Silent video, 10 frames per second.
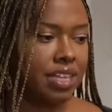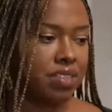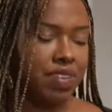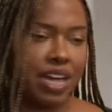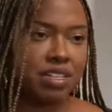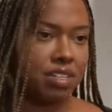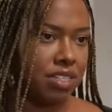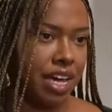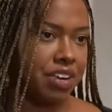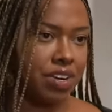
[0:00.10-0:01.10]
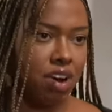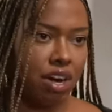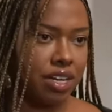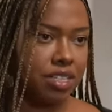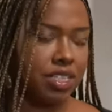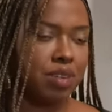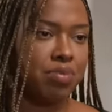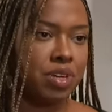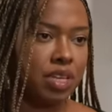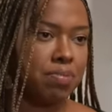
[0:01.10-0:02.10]
as a fashion designer and artist,
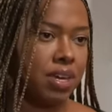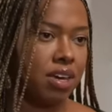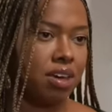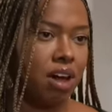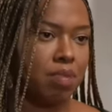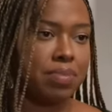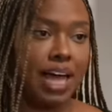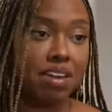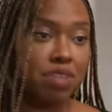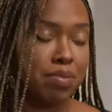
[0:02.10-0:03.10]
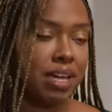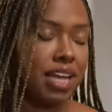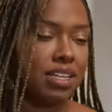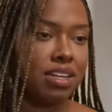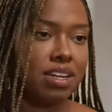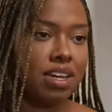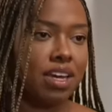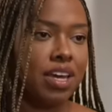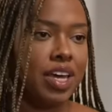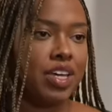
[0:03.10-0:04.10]
am really big on Black female
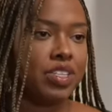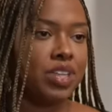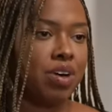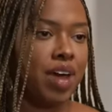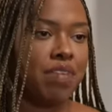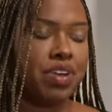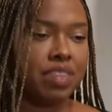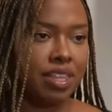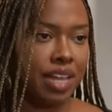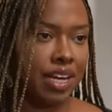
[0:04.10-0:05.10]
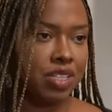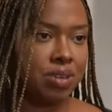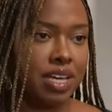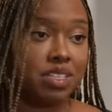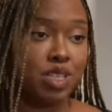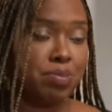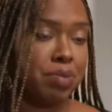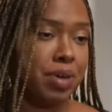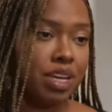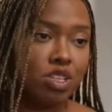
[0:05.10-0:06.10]
identity. So everything that I do has a deeper
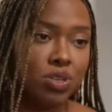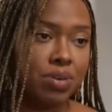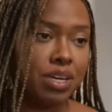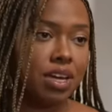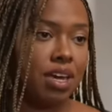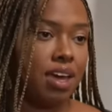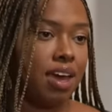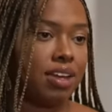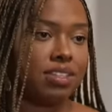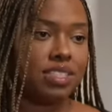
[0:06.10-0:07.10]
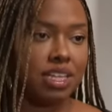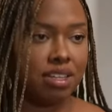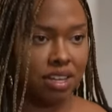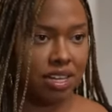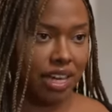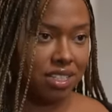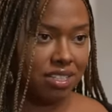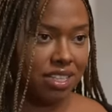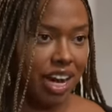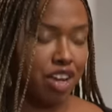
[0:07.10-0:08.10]
meaning to it, and it's seen in the
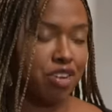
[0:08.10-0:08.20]
collections that I